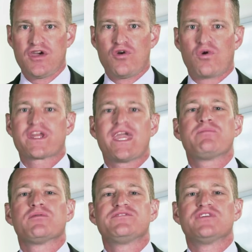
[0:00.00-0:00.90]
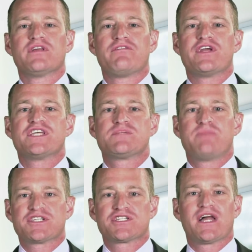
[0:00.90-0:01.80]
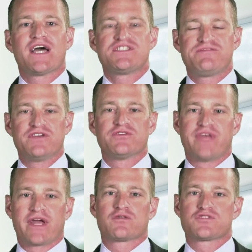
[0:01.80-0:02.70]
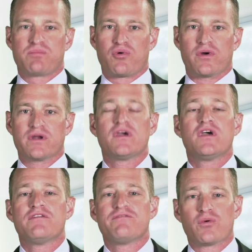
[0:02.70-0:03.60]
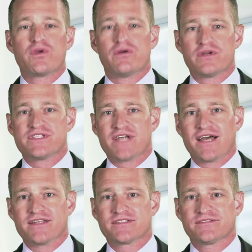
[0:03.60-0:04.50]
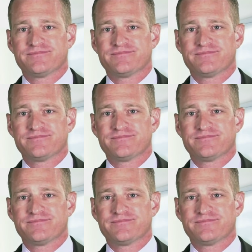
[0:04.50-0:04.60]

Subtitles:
who are capable of delivering specialized field technical support for your designs.